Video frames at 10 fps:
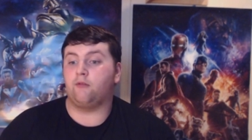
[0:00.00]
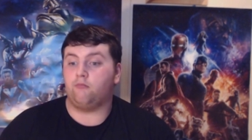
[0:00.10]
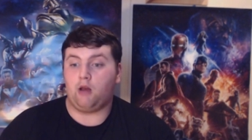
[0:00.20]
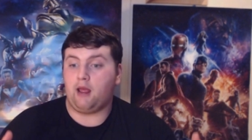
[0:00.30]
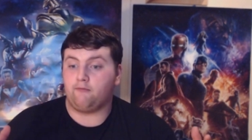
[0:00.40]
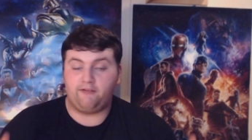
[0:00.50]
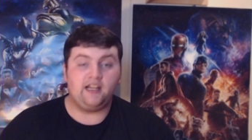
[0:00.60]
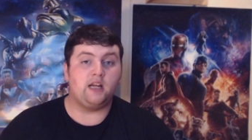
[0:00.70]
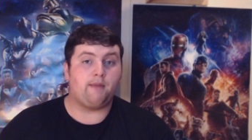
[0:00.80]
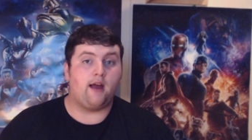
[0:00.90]
like
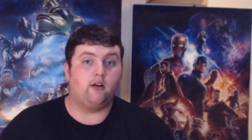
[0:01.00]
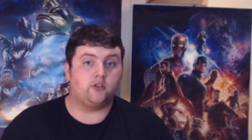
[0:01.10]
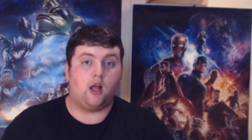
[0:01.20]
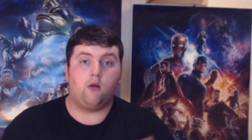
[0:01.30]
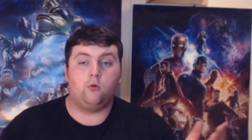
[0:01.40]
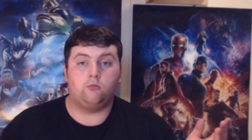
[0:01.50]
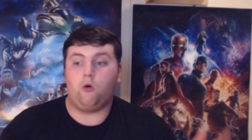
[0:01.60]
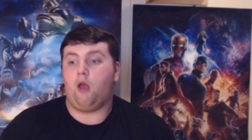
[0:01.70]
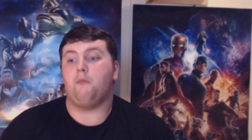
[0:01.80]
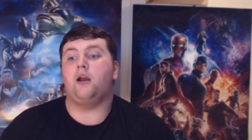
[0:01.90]
thinking about it. I was like, well,
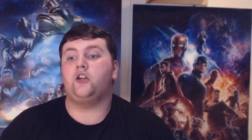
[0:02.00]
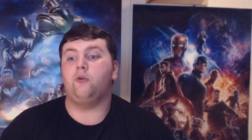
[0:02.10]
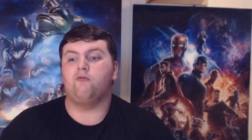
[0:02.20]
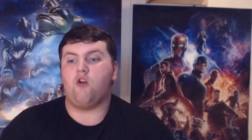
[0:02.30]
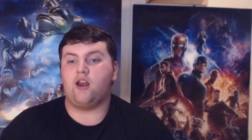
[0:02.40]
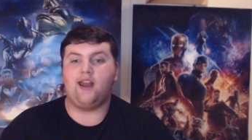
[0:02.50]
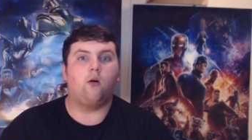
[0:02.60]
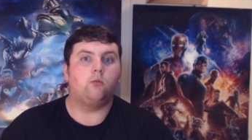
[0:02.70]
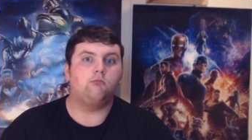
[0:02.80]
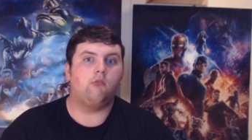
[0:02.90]
what am I doing right
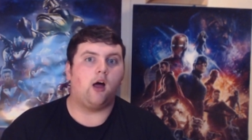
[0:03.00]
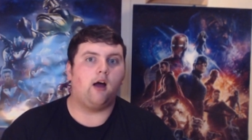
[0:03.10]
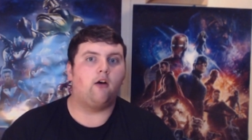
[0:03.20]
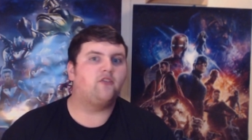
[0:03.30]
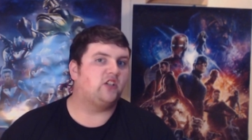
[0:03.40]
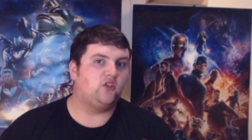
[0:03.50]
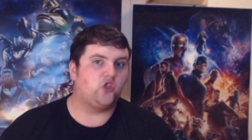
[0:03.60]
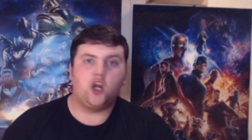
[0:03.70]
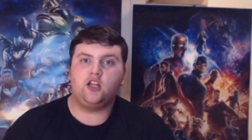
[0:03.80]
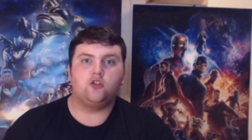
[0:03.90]
now? Like, obviously,
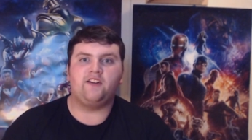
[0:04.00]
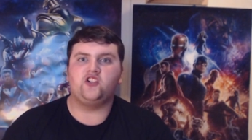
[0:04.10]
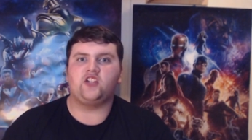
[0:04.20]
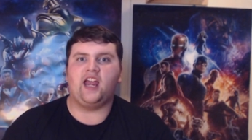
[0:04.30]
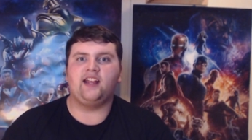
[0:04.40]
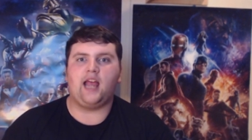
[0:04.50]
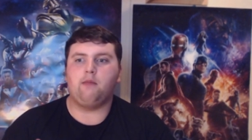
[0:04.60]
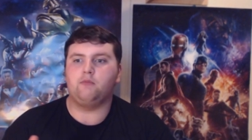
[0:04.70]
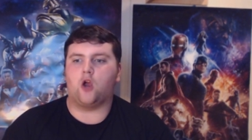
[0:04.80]
Journey to Avengers Endgame is